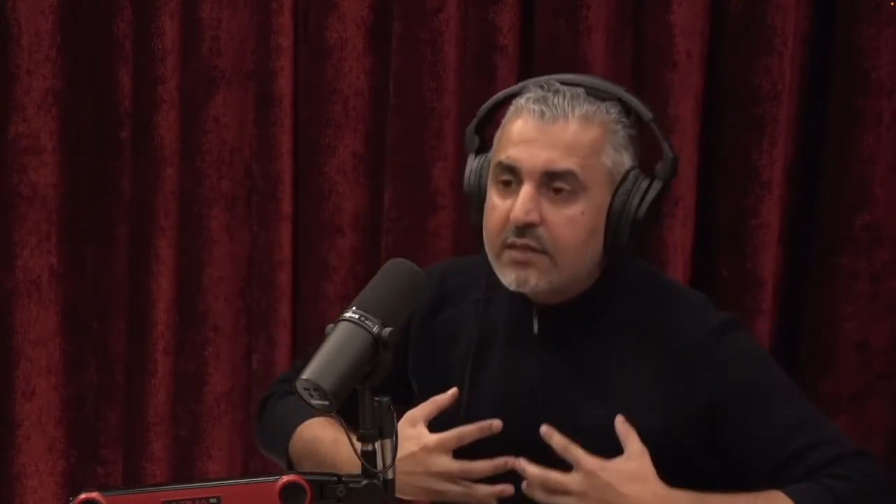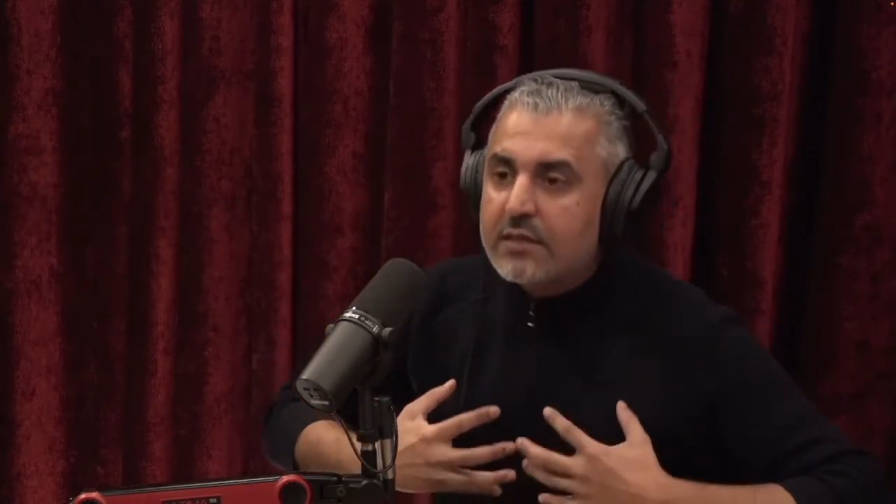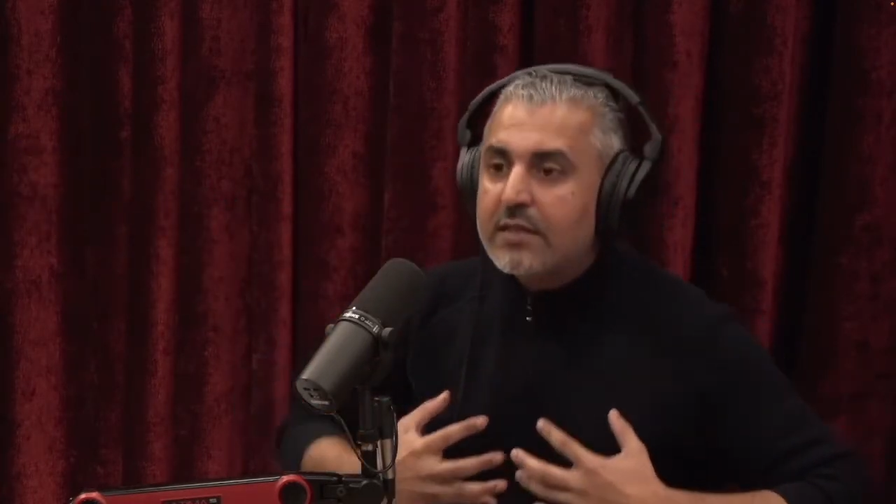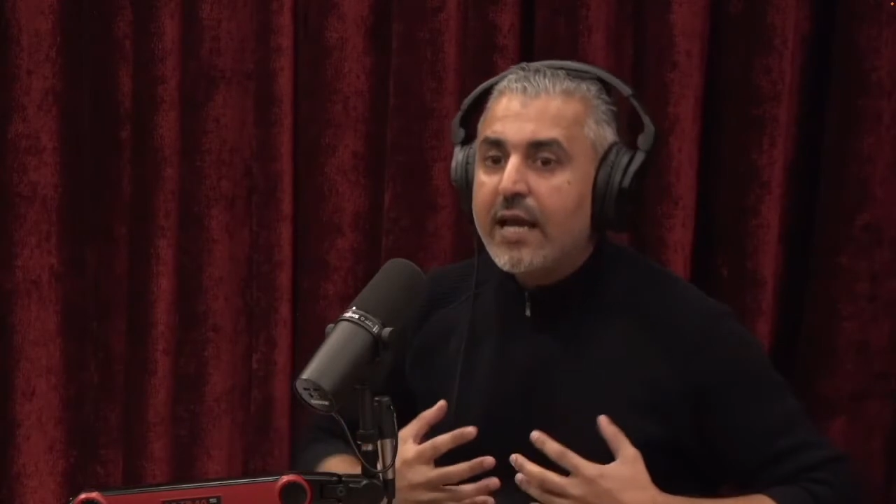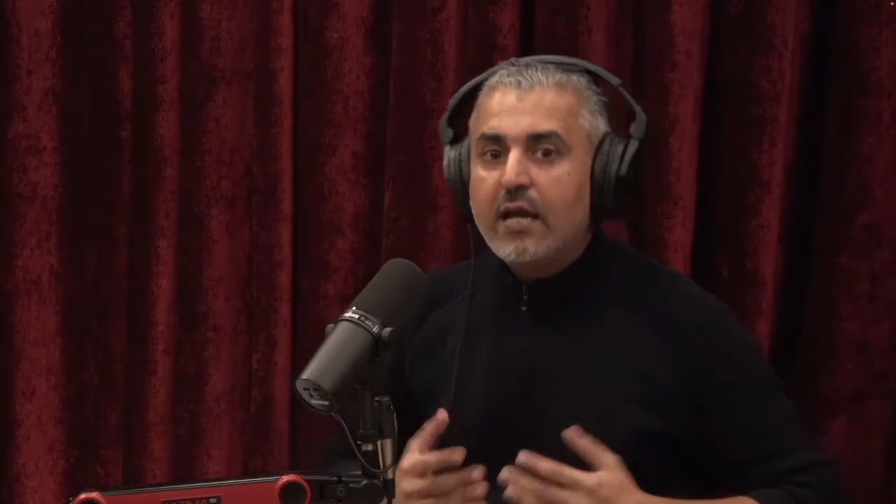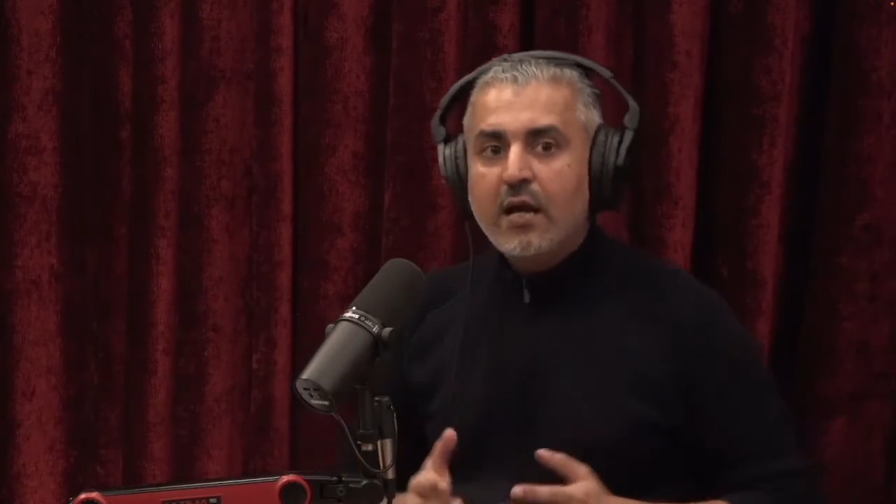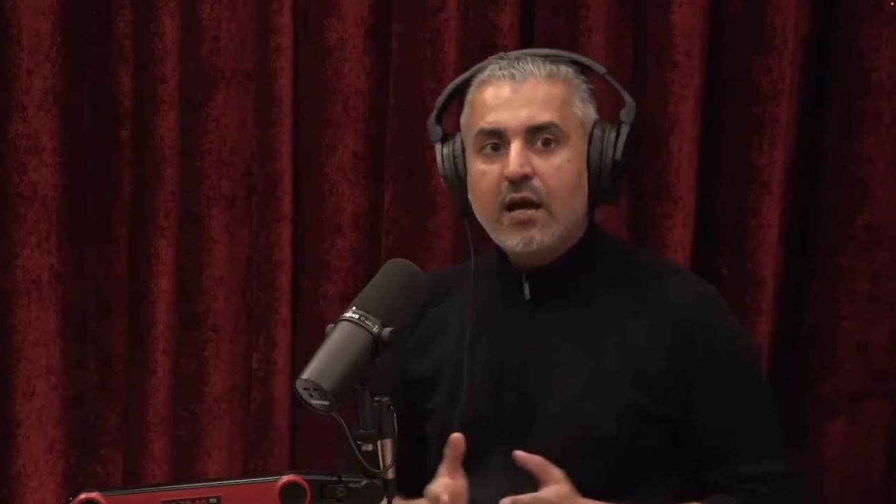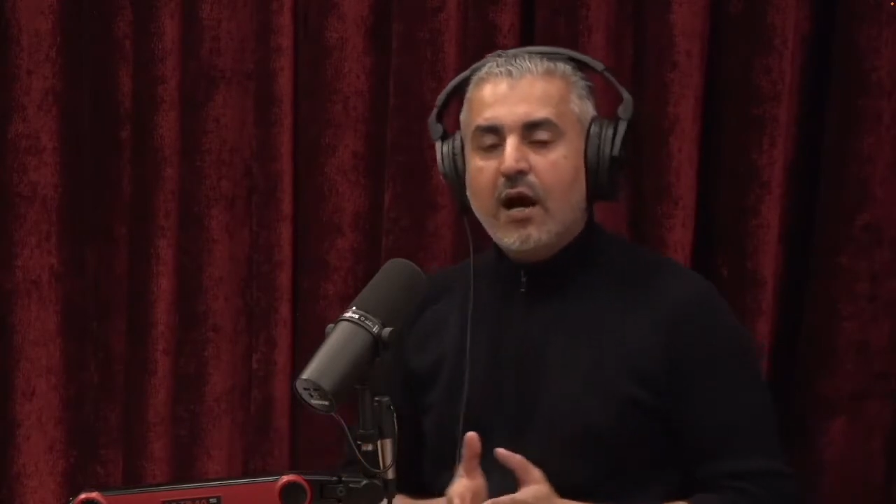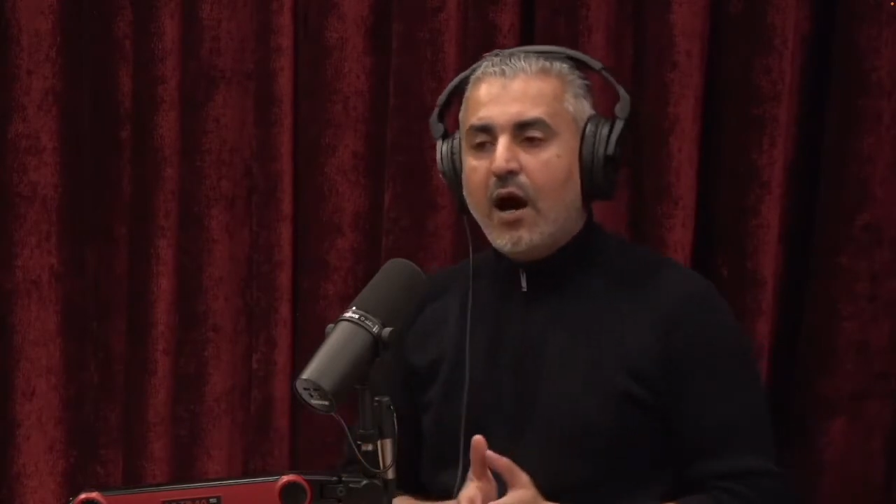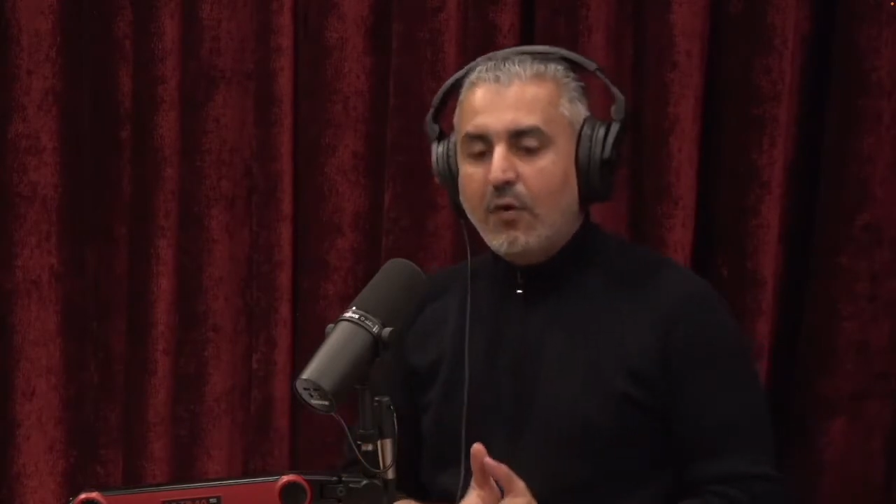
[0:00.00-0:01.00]
to say,
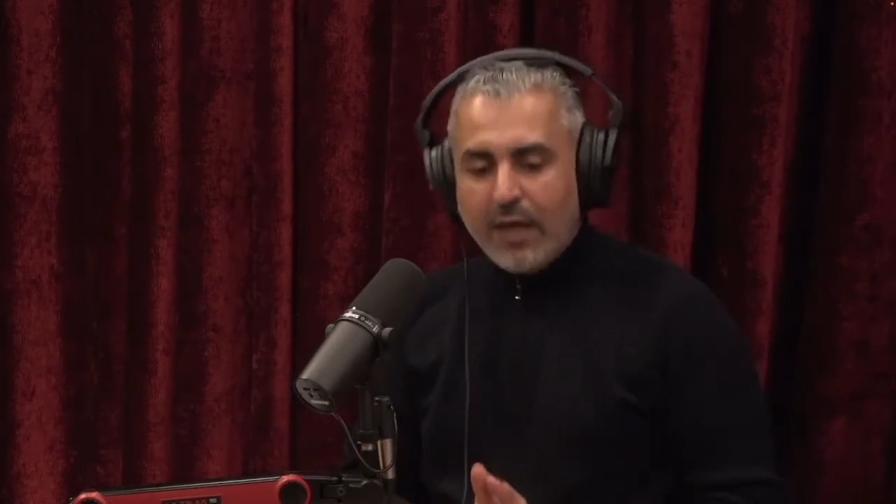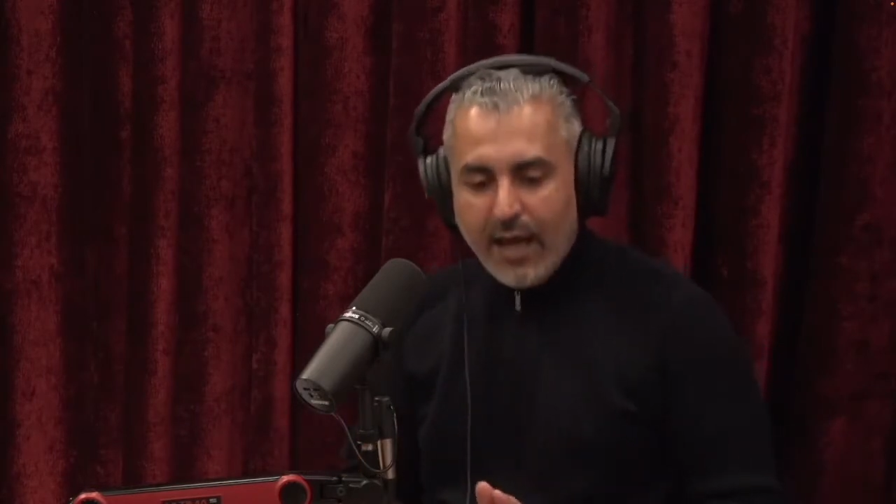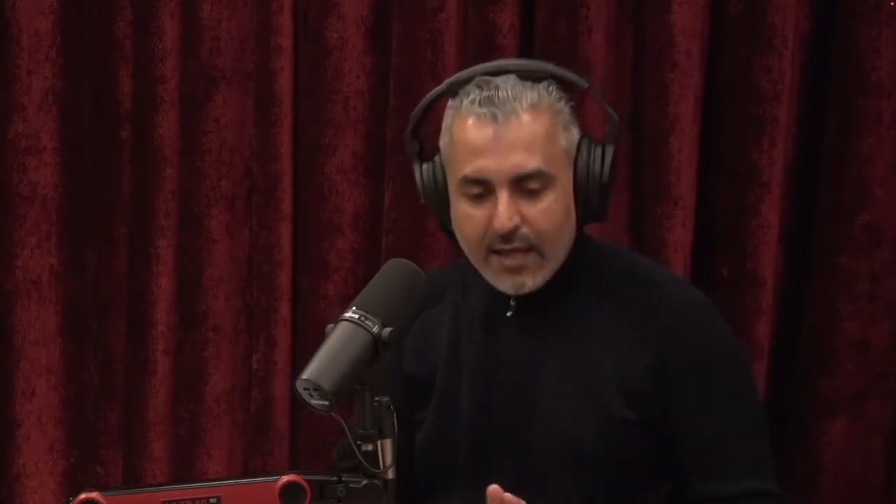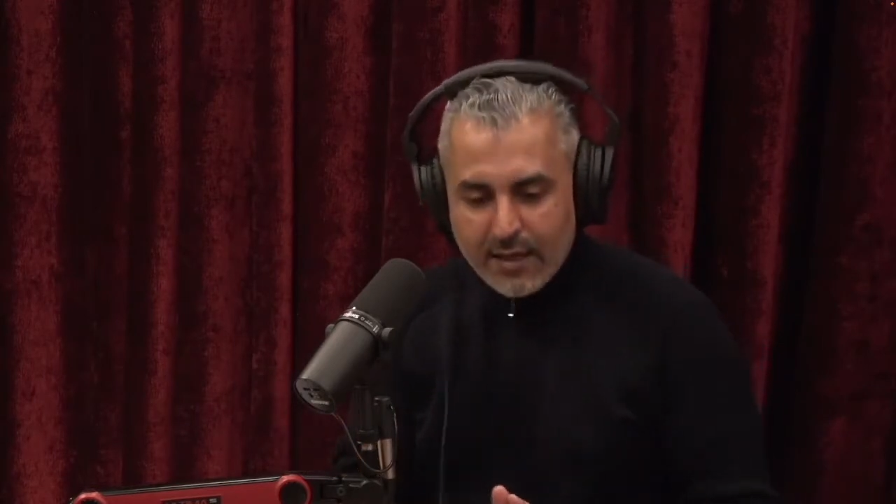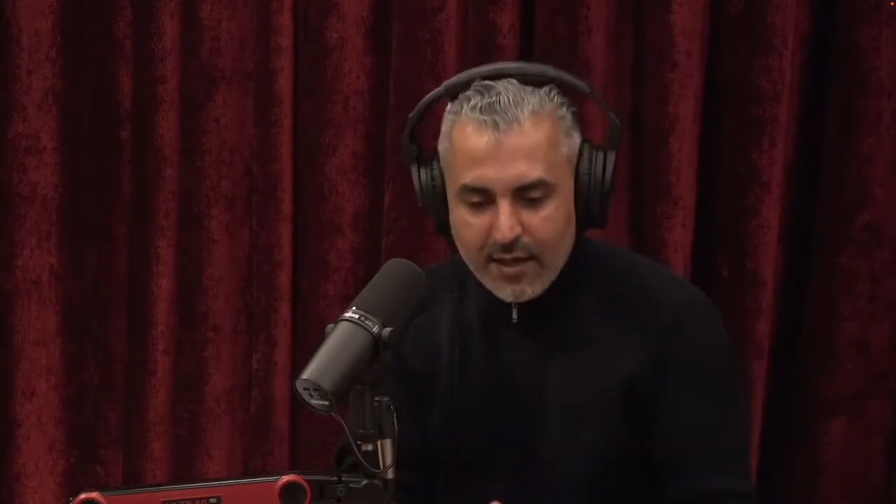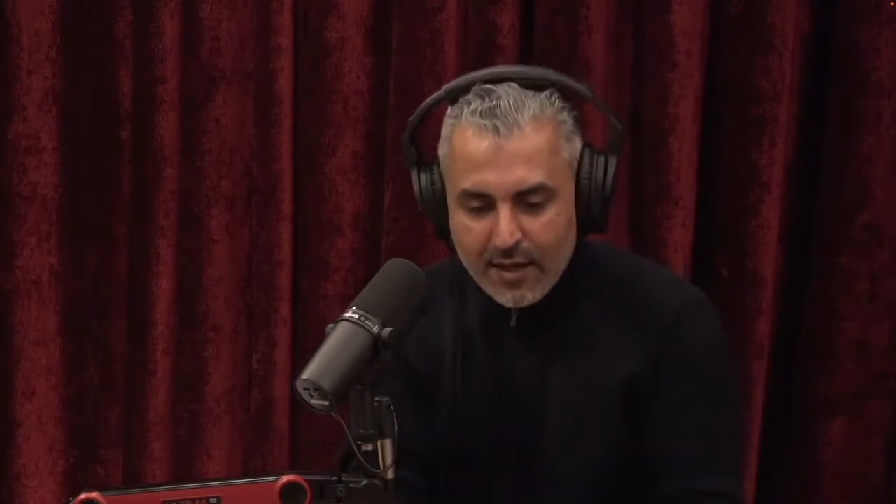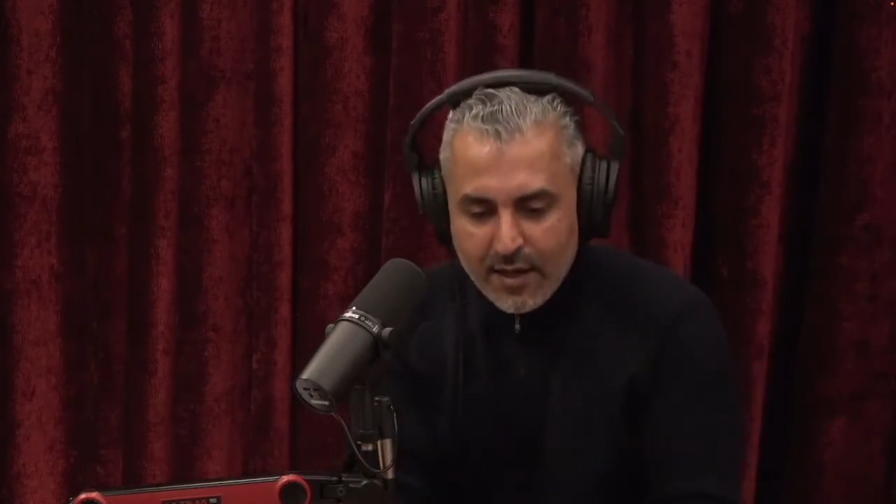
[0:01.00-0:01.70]
okay,